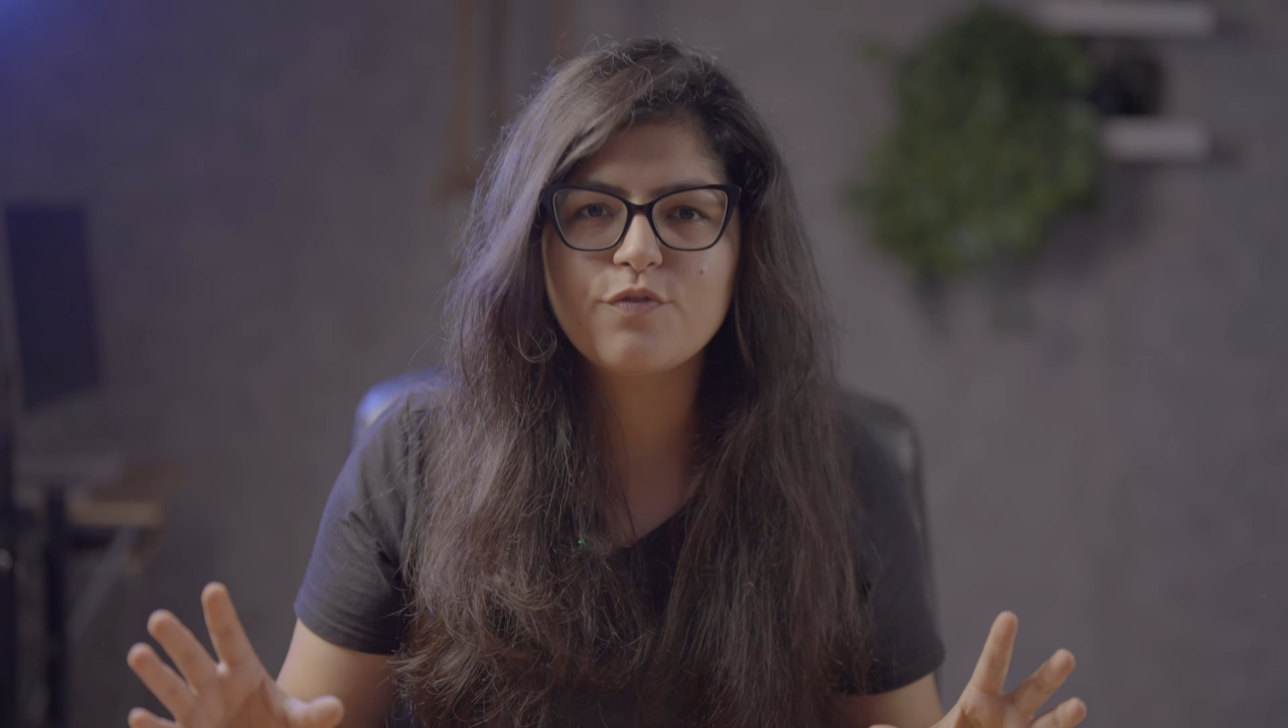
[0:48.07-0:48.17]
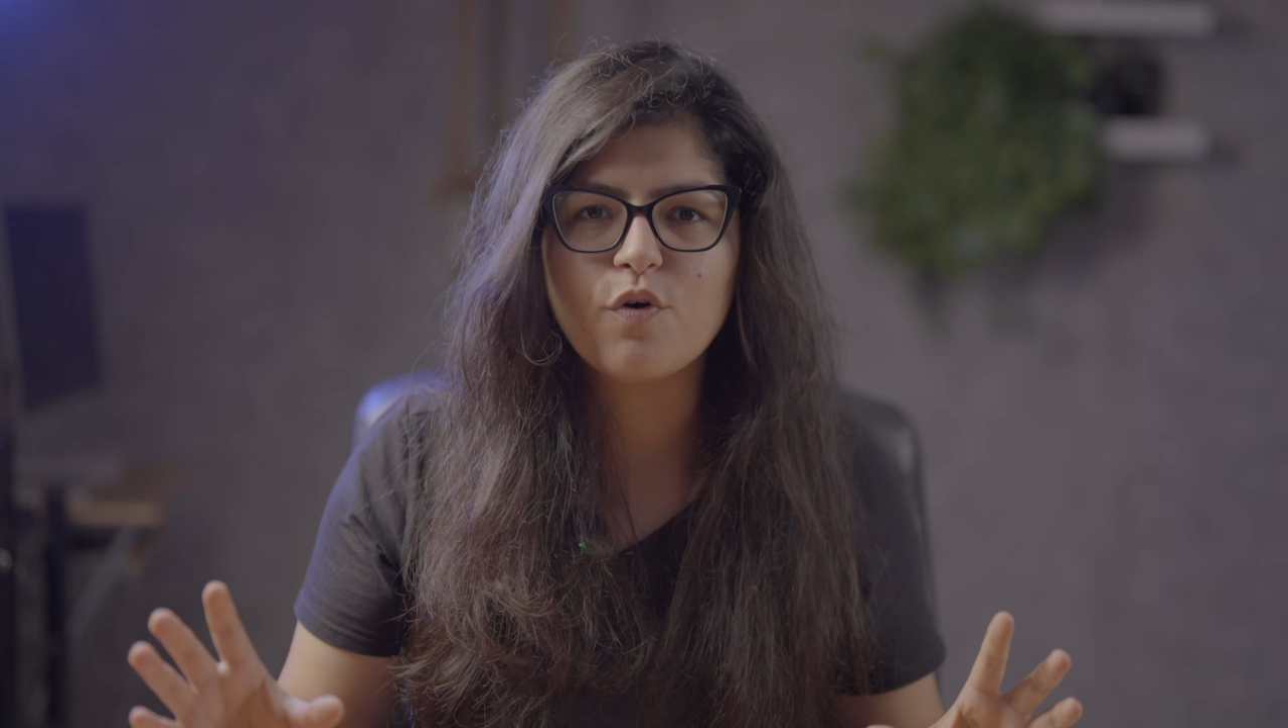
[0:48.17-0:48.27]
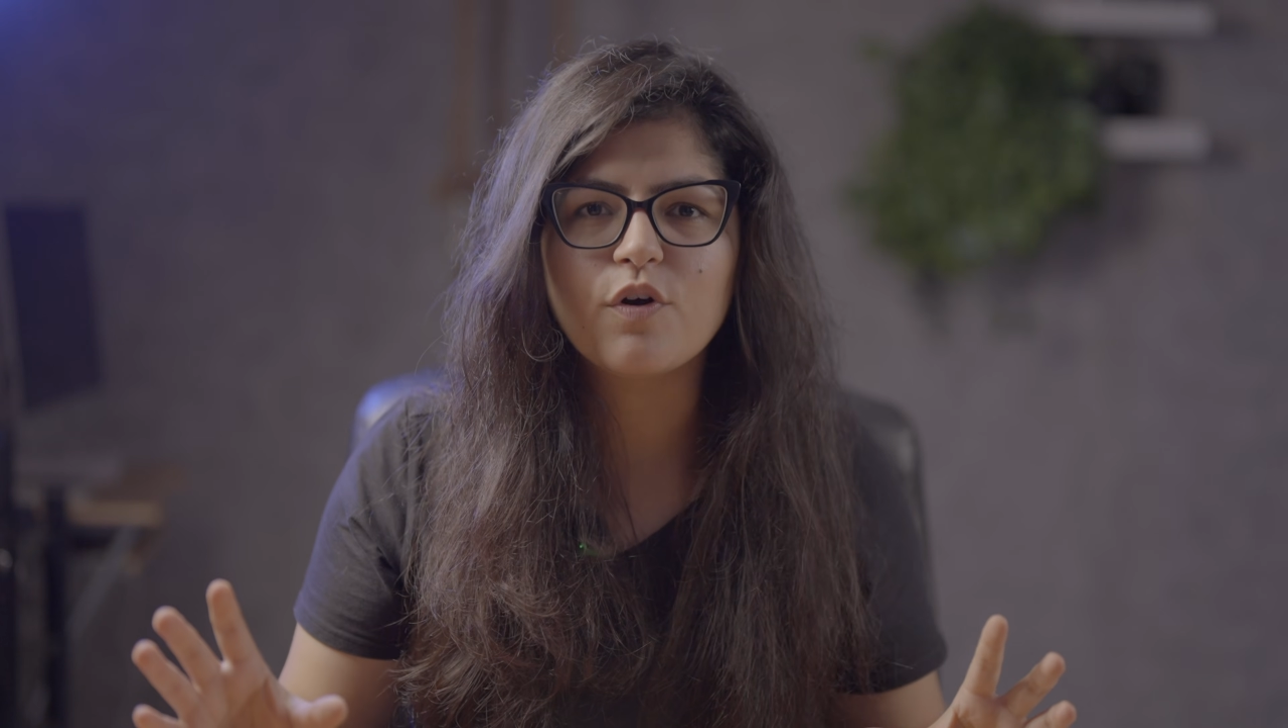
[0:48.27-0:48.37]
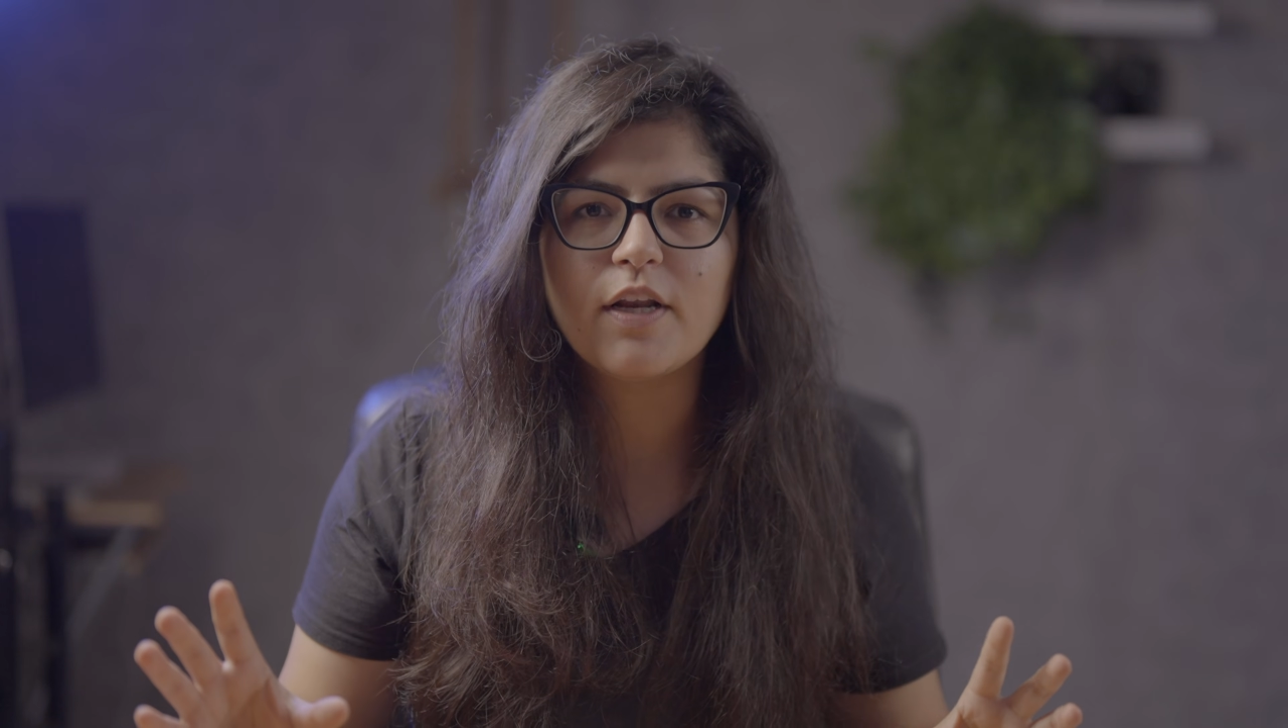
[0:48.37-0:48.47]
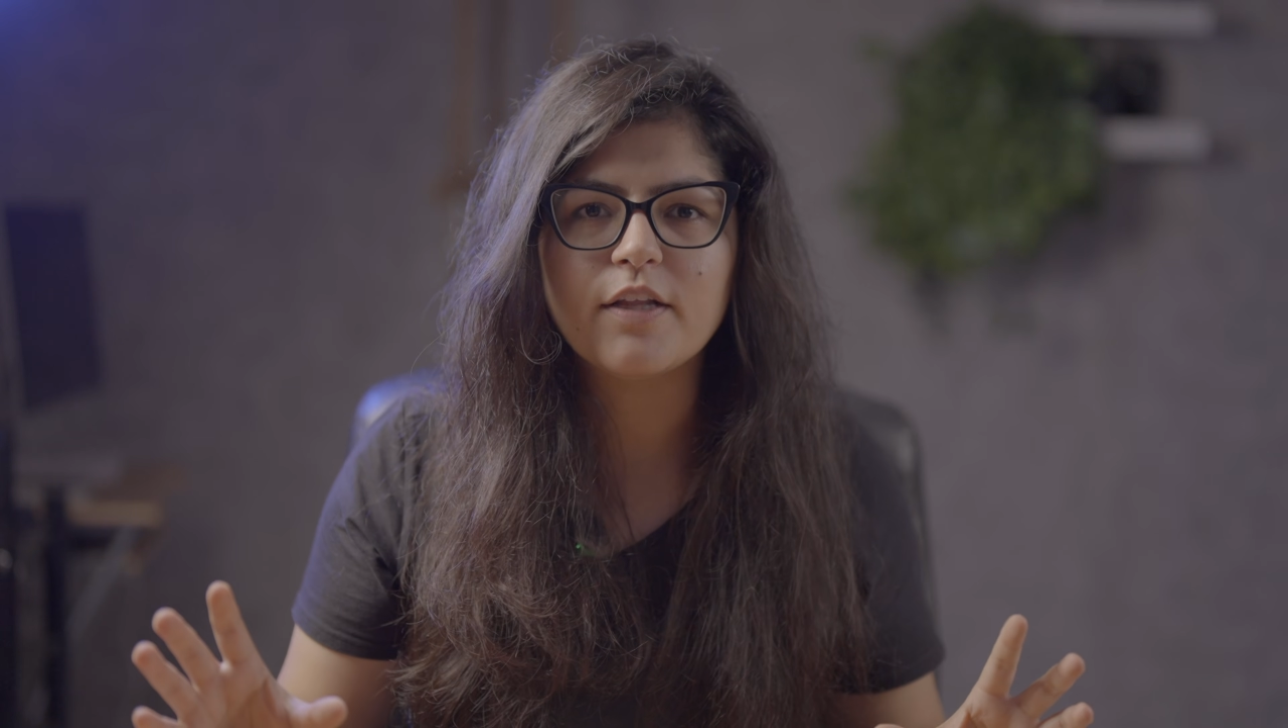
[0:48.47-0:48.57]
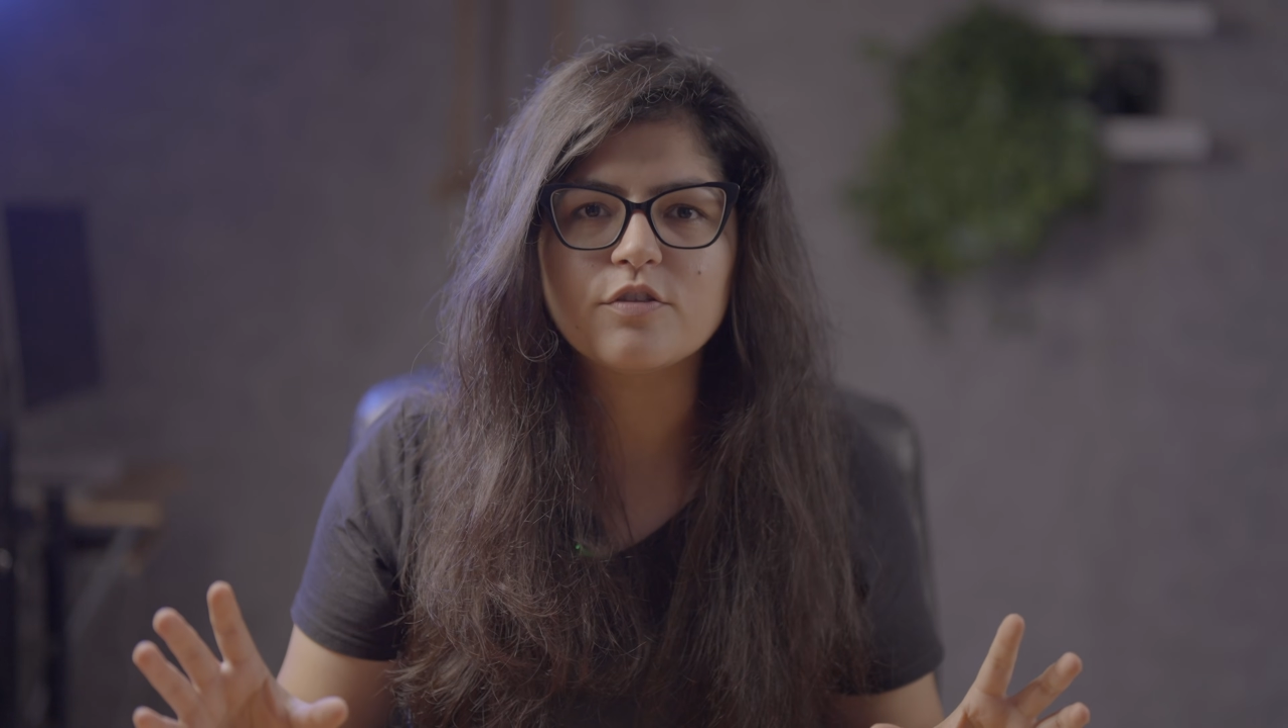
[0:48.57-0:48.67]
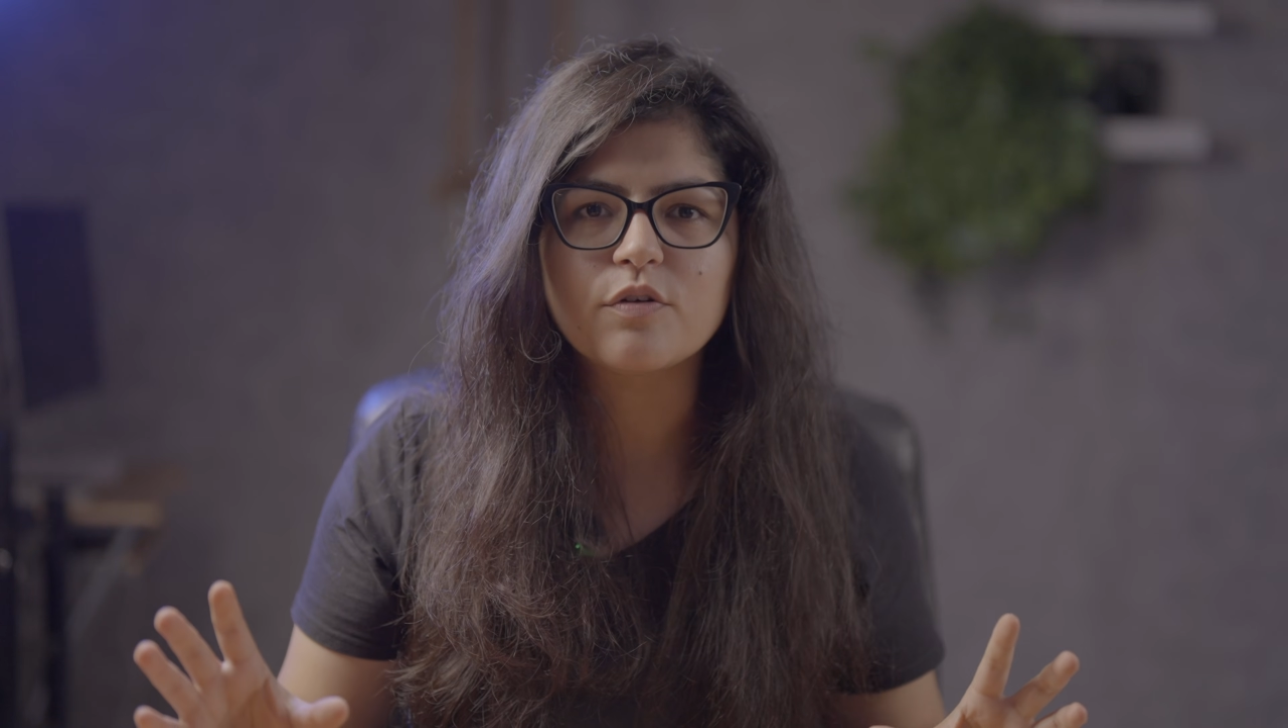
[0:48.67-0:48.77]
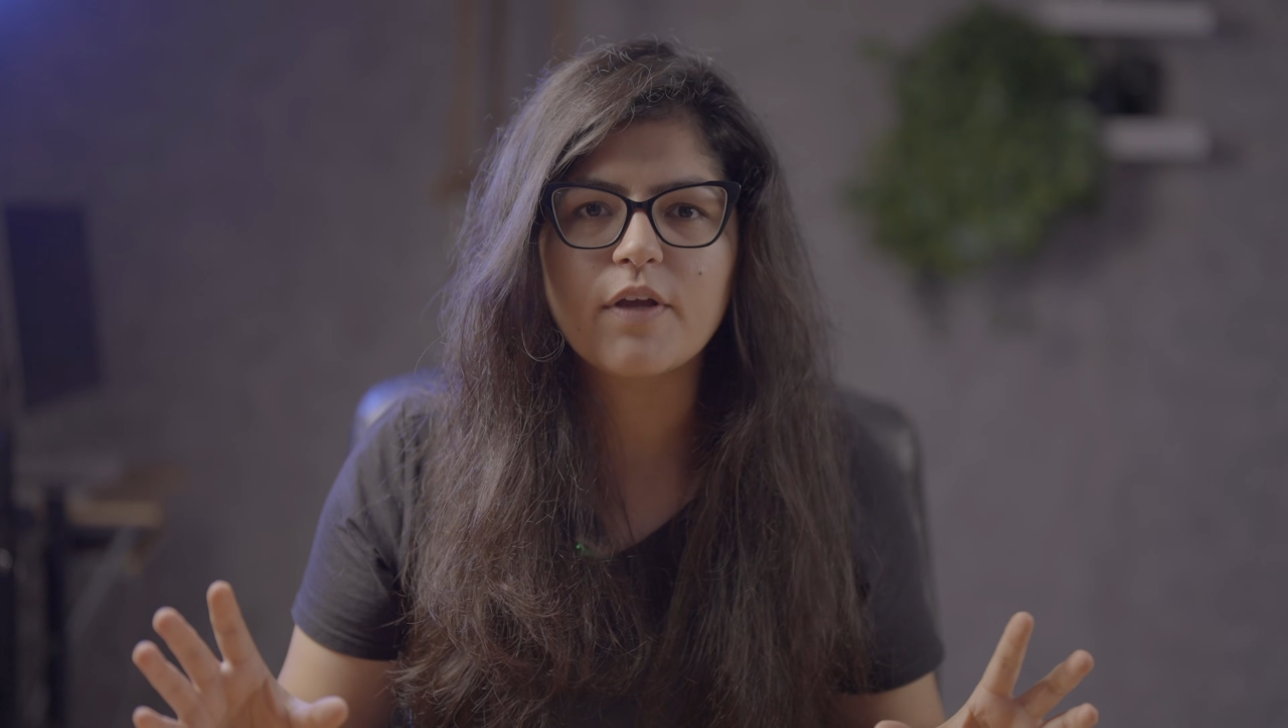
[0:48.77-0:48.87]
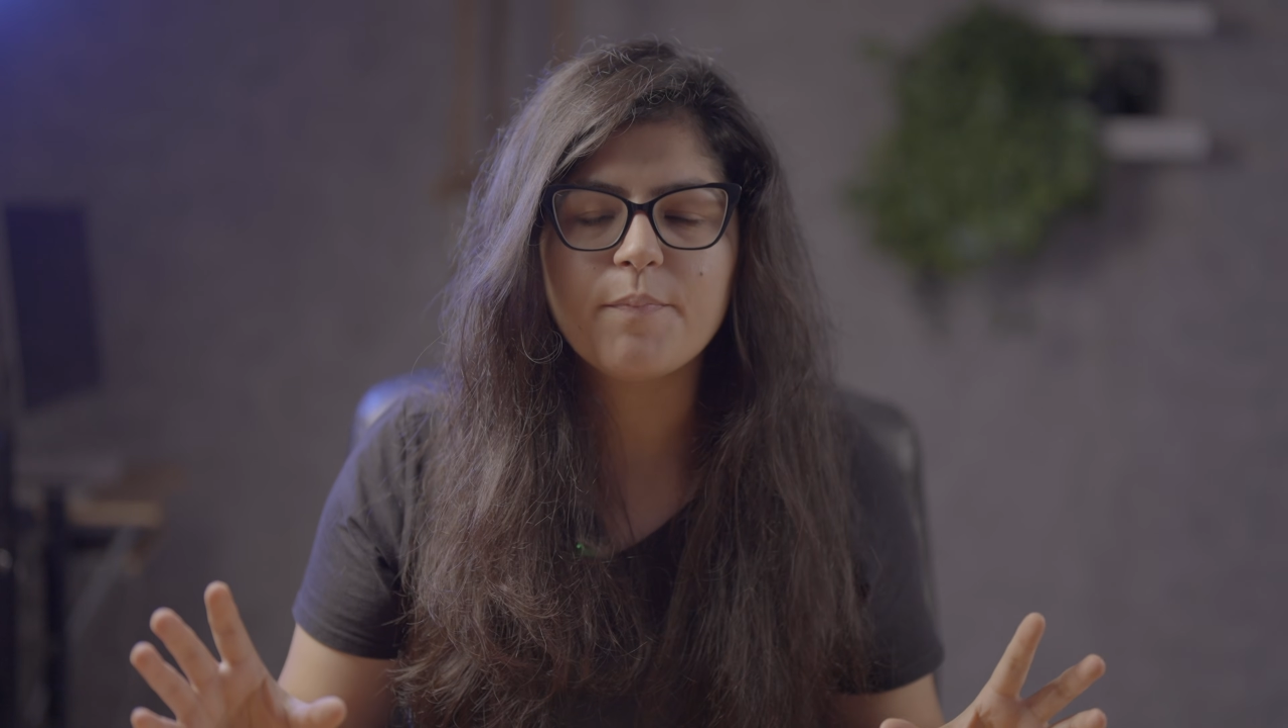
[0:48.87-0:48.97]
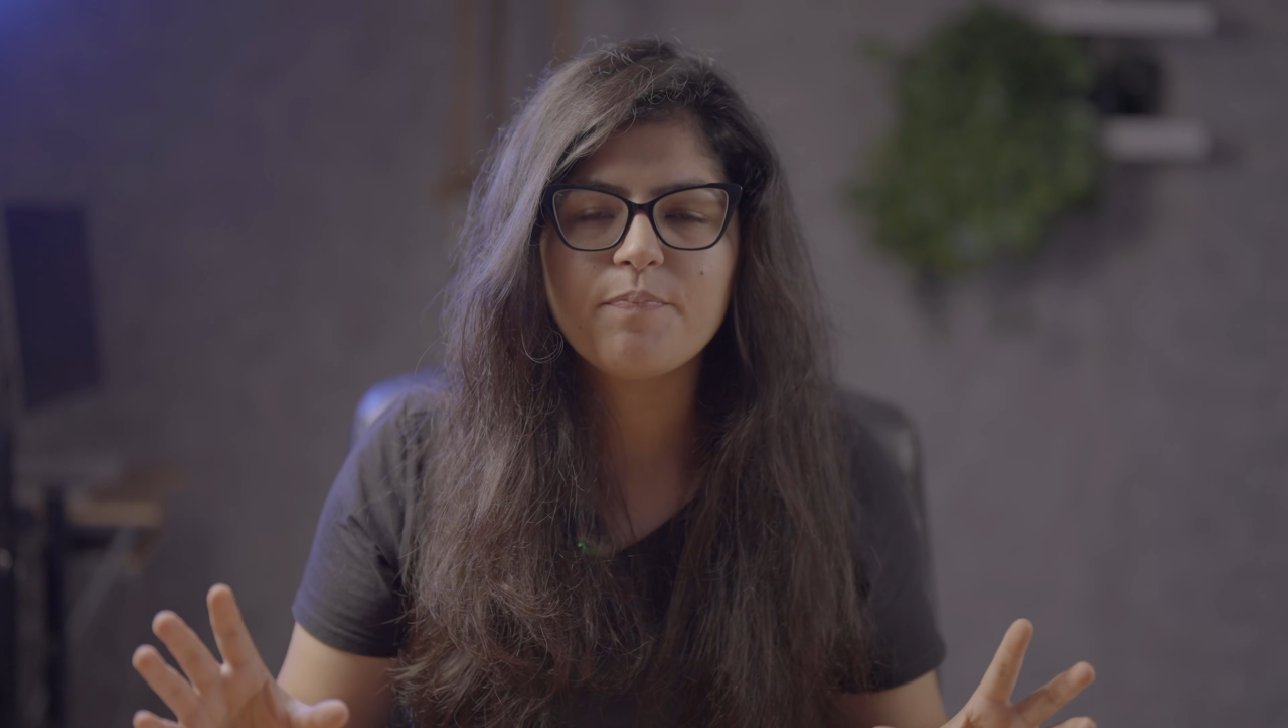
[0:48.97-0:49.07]
focal lengths,
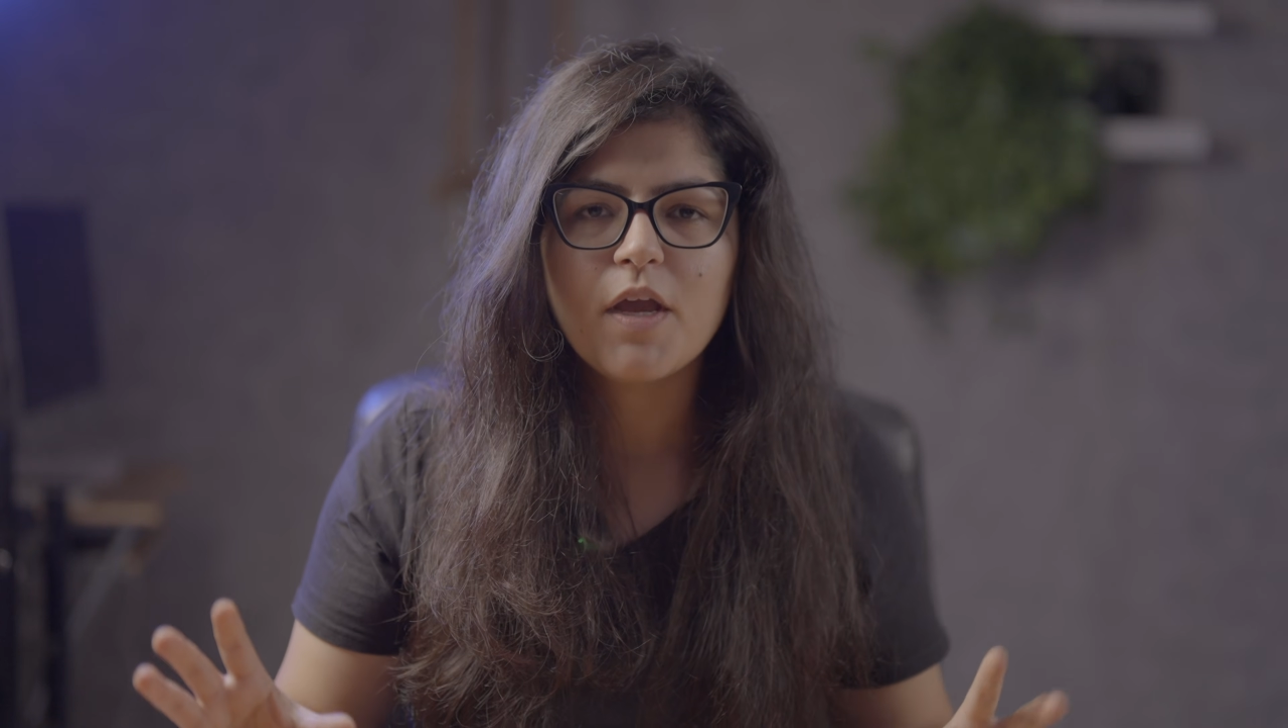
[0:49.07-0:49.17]
okay?